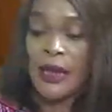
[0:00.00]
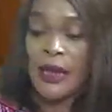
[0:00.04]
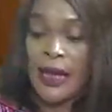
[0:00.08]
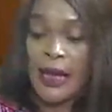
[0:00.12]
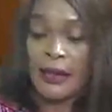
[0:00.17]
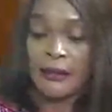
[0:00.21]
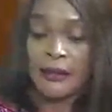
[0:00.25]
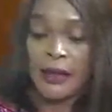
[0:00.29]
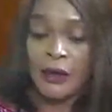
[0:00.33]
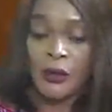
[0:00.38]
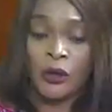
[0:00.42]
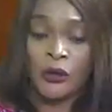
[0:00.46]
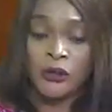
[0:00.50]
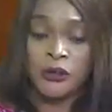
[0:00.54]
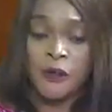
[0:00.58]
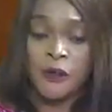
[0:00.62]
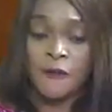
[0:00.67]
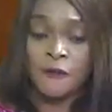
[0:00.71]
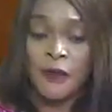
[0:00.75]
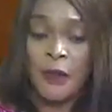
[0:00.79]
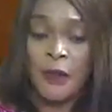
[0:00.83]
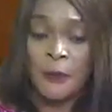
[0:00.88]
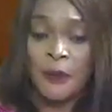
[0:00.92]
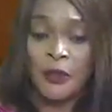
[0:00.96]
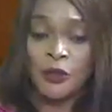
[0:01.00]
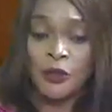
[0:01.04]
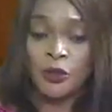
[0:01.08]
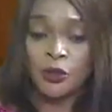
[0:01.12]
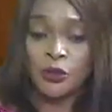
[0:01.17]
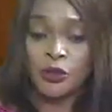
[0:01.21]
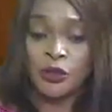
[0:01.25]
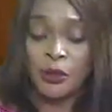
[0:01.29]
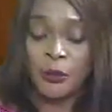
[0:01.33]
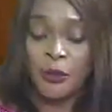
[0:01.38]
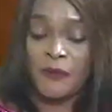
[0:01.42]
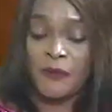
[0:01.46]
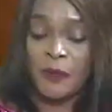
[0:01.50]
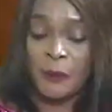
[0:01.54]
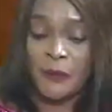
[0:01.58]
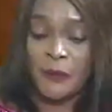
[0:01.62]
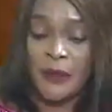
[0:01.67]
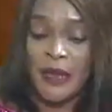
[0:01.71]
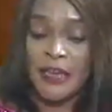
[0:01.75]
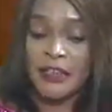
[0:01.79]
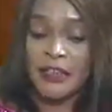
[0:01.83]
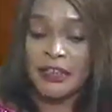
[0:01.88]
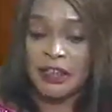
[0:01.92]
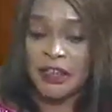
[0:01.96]
And then also flipping through some of the
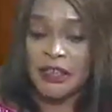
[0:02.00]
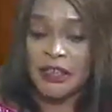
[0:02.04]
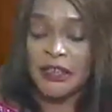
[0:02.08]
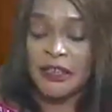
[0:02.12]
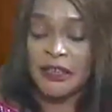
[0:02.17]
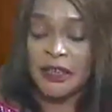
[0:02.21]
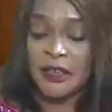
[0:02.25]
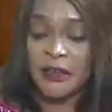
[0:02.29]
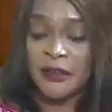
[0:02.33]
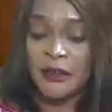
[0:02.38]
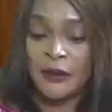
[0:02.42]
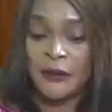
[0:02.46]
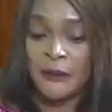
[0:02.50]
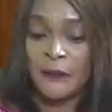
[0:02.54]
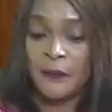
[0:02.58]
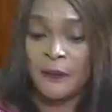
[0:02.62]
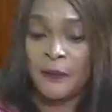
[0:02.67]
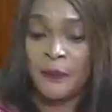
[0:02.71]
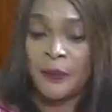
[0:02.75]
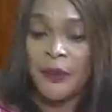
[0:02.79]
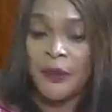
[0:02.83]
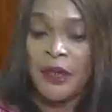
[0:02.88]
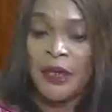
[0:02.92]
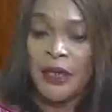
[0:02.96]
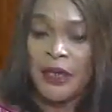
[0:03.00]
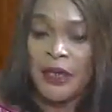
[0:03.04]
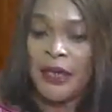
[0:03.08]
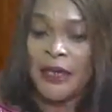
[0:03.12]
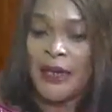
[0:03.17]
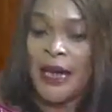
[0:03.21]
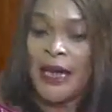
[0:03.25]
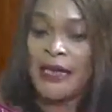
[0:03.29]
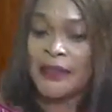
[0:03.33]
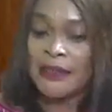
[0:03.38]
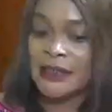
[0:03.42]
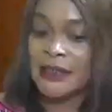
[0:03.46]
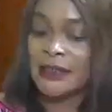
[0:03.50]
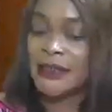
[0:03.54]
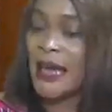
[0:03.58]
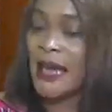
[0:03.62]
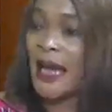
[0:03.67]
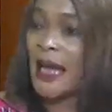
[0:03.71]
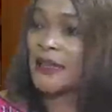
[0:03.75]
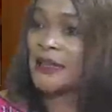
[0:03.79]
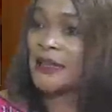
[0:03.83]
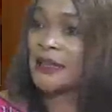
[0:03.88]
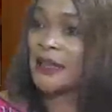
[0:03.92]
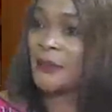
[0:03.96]
pages, it has a
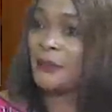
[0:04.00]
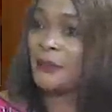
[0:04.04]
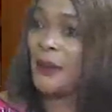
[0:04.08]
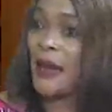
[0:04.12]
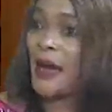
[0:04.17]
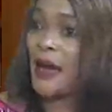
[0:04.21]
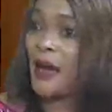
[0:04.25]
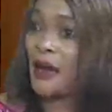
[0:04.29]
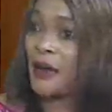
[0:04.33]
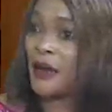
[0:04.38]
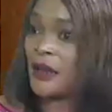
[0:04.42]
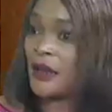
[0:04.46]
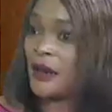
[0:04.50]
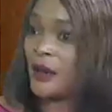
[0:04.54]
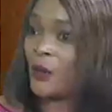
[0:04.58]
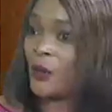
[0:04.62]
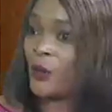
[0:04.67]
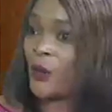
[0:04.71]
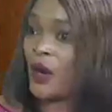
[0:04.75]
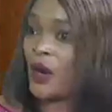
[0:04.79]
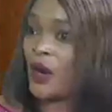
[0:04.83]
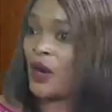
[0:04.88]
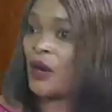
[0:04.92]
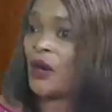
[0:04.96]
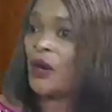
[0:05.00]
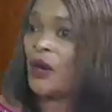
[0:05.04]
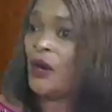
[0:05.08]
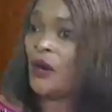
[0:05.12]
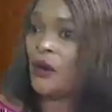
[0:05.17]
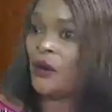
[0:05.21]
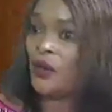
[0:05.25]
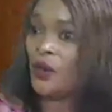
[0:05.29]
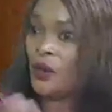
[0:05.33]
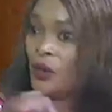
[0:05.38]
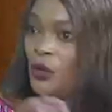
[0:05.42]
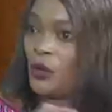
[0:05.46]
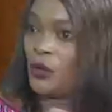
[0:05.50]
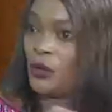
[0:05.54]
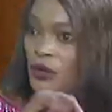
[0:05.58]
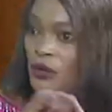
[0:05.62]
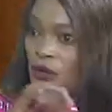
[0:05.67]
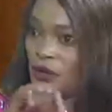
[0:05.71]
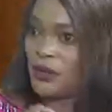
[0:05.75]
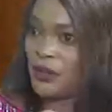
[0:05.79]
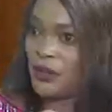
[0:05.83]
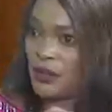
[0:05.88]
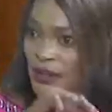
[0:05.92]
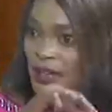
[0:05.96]
task bar here where,
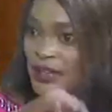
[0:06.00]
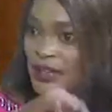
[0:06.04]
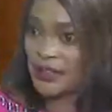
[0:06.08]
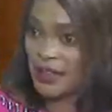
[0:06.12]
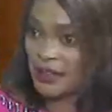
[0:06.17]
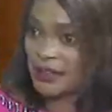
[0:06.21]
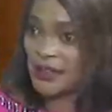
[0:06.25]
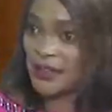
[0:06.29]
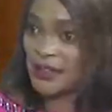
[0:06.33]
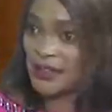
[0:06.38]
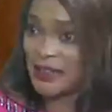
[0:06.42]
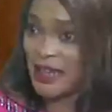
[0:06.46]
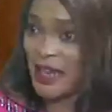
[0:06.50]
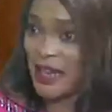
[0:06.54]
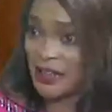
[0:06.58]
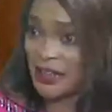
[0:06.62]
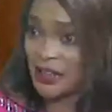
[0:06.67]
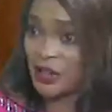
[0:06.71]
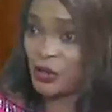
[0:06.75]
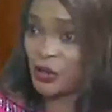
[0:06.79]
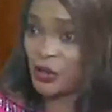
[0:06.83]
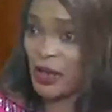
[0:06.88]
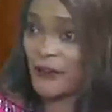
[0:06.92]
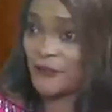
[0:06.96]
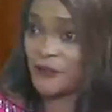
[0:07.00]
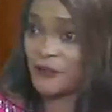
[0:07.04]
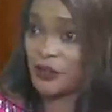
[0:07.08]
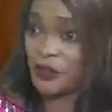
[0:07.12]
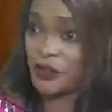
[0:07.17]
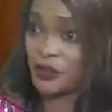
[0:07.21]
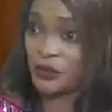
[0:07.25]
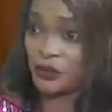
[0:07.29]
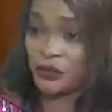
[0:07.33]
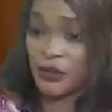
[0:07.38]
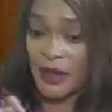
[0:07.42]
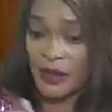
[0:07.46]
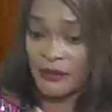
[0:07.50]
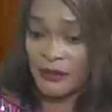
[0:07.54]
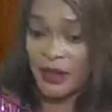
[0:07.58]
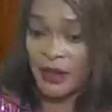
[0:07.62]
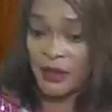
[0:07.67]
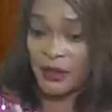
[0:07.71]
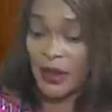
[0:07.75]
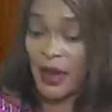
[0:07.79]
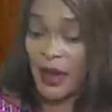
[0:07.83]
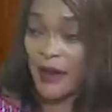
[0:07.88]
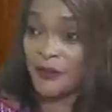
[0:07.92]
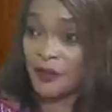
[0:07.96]
there are certain tasks you have to do, and
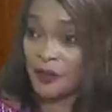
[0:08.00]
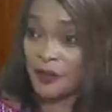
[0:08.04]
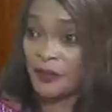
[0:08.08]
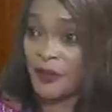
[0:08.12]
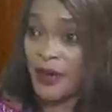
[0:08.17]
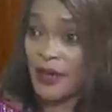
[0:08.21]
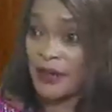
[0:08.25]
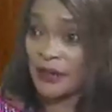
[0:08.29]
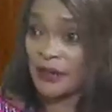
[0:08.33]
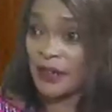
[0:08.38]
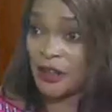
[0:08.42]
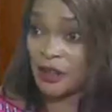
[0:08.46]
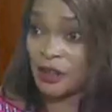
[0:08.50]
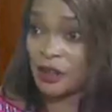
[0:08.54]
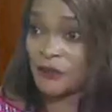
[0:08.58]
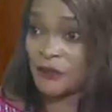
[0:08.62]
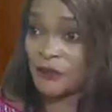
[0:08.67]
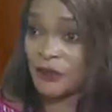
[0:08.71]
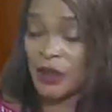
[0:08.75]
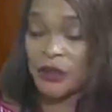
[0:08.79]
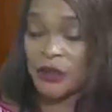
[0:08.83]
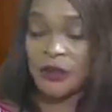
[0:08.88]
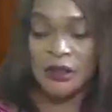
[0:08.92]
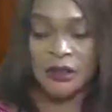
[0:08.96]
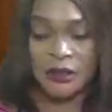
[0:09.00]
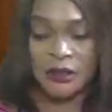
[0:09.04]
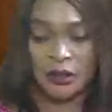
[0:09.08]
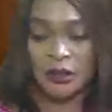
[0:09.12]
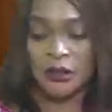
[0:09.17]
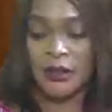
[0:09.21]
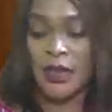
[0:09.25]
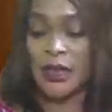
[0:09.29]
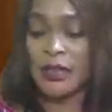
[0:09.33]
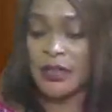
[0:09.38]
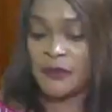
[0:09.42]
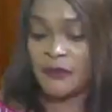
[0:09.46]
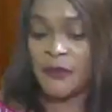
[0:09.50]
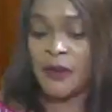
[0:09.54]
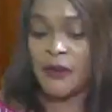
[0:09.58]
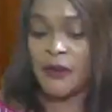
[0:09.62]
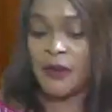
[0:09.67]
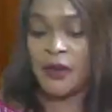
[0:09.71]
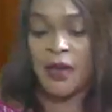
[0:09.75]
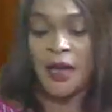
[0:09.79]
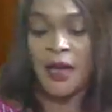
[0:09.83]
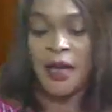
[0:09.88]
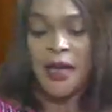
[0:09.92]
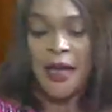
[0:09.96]
then you have to write that you've done it. So that's
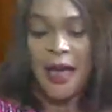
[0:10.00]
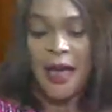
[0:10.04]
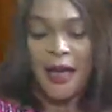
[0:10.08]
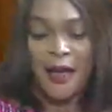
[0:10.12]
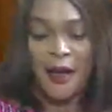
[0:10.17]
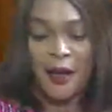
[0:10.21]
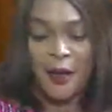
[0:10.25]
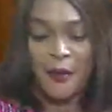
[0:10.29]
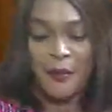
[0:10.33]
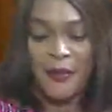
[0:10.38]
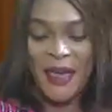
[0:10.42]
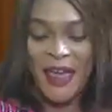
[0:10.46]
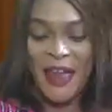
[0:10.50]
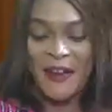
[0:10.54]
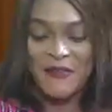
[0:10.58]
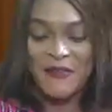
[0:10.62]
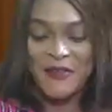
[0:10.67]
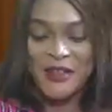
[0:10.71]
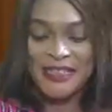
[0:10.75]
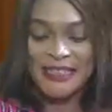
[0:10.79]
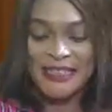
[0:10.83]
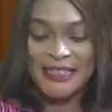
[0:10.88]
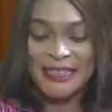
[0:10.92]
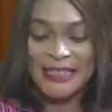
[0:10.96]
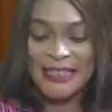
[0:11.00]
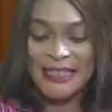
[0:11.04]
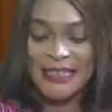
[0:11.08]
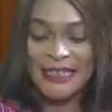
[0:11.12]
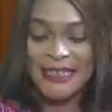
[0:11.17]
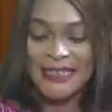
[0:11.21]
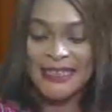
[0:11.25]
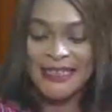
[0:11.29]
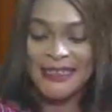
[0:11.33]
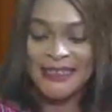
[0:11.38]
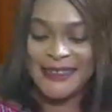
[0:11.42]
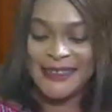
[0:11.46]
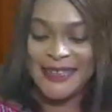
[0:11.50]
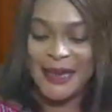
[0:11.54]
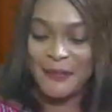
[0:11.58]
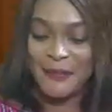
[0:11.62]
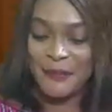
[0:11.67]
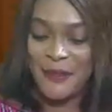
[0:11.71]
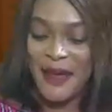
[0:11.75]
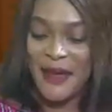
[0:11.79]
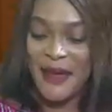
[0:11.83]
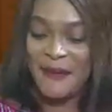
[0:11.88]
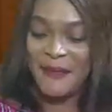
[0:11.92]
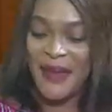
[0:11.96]
very, Henry C.
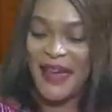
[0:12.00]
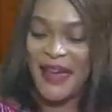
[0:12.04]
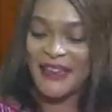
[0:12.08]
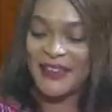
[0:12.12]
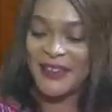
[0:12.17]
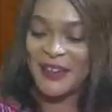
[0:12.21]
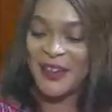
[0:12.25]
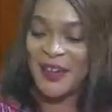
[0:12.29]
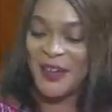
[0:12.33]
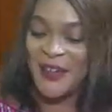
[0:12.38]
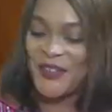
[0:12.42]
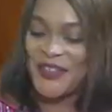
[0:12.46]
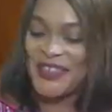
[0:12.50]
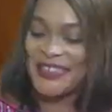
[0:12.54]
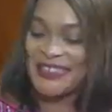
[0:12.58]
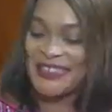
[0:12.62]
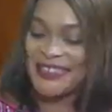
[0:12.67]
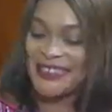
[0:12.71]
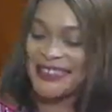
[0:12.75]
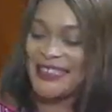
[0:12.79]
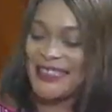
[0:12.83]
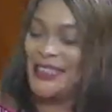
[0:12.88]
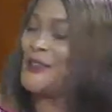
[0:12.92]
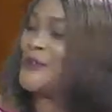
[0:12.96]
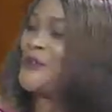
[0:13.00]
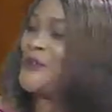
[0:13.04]
Debem and Chris C.